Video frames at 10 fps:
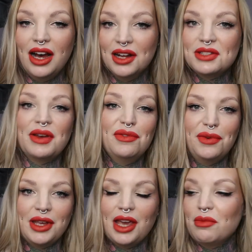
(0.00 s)
I'll do it
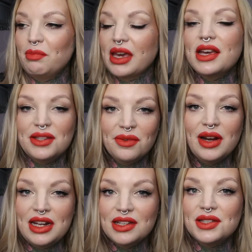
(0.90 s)
for you, because it
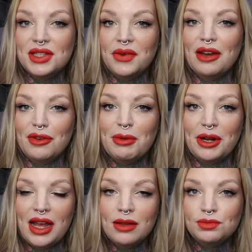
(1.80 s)
really does suit
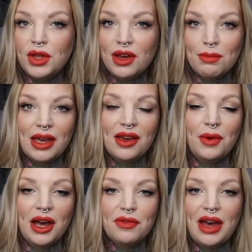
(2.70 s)
everybody. You can make it
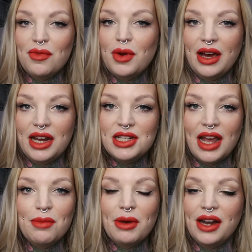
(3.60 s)
work for every eye
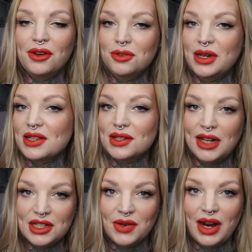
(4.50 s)
shape and it always looks
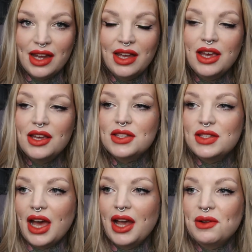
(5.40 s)
flattering.
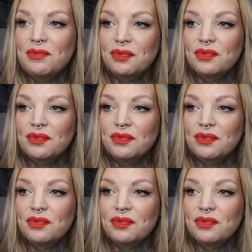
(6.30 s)
So